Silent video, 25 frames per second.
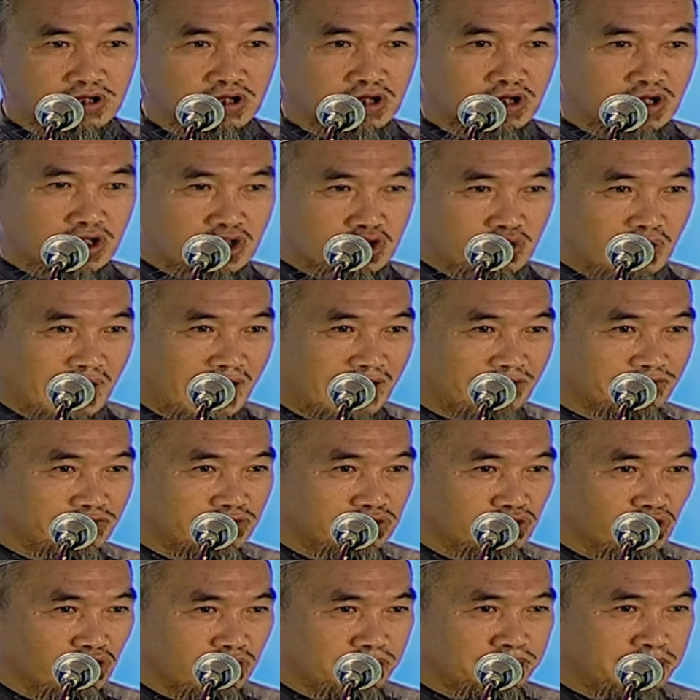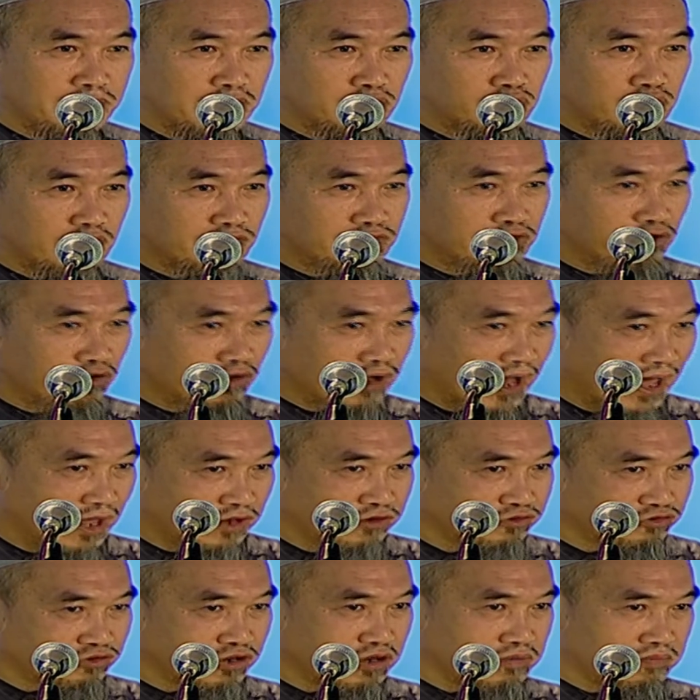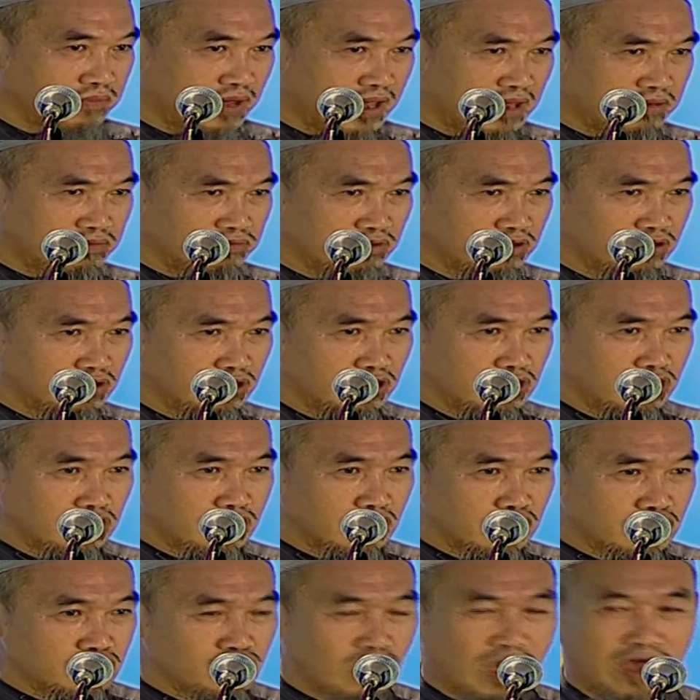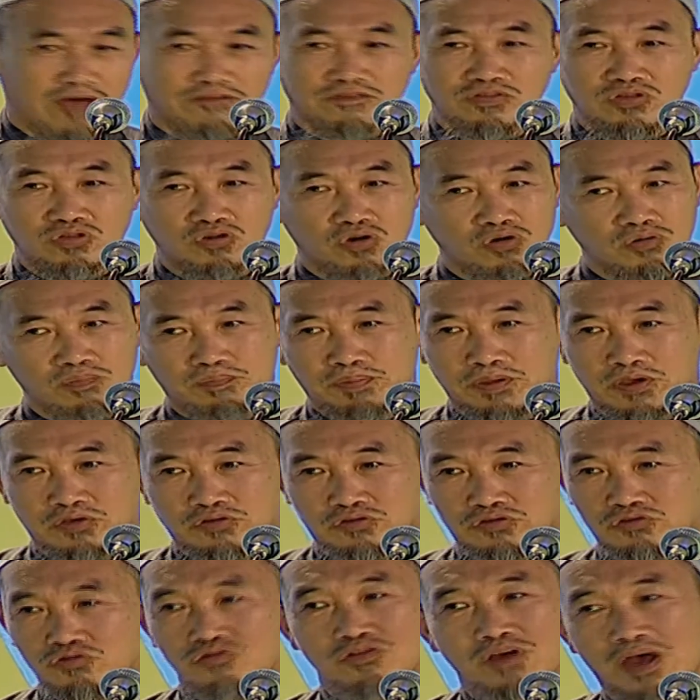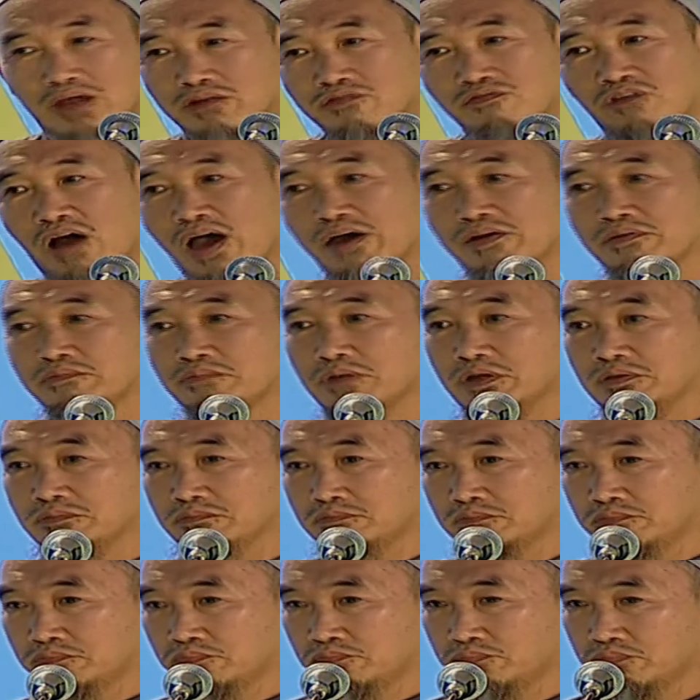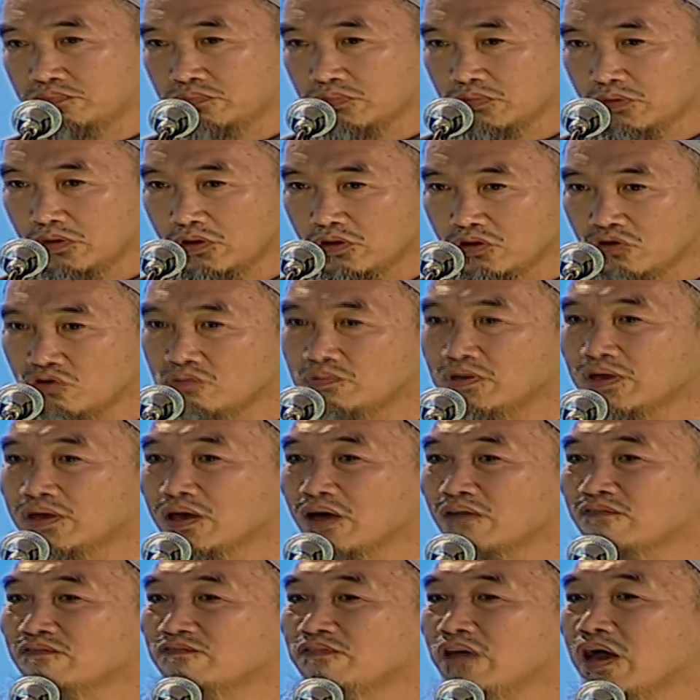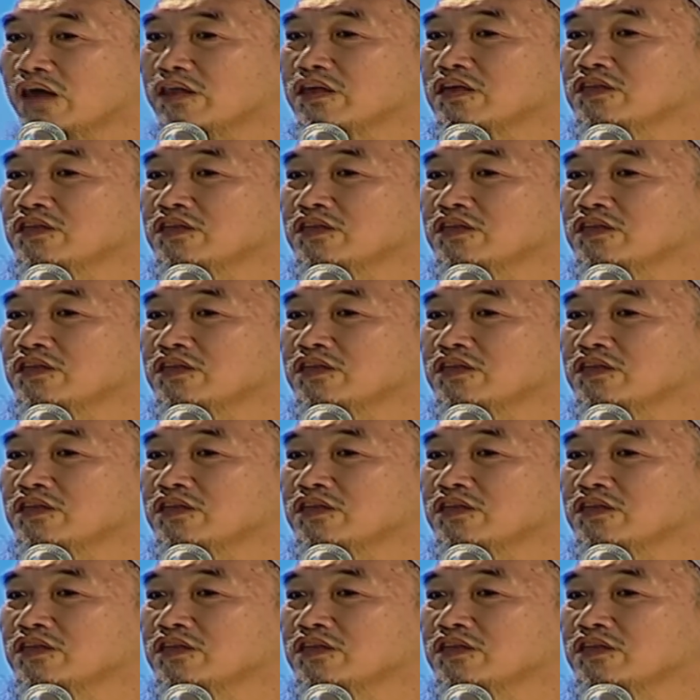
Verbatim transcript: you have no peace with your countrymen, you have no peace to the environment. You become very